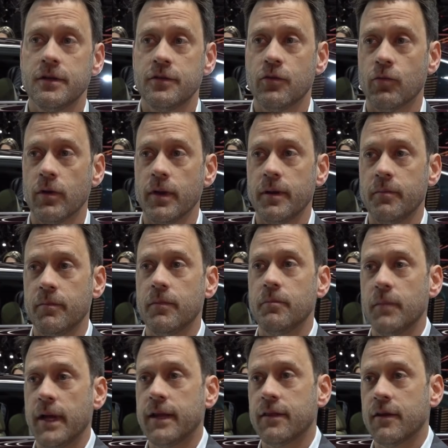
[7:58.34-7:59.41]
to really
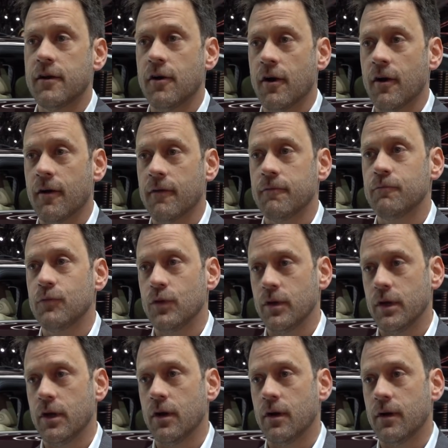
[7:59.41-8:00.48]
make the car
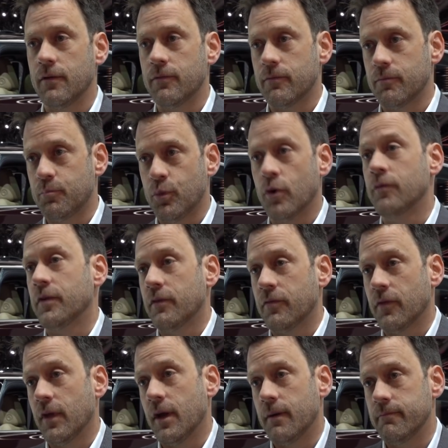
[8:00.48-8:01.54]
perfect for
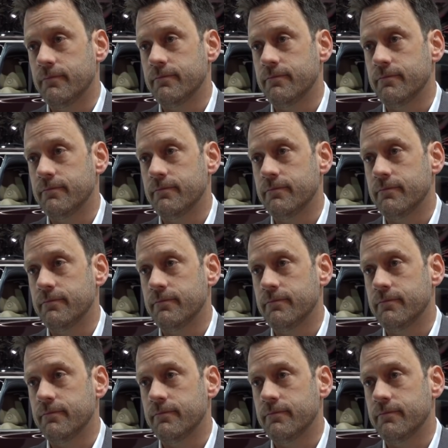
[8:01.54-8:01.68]
them.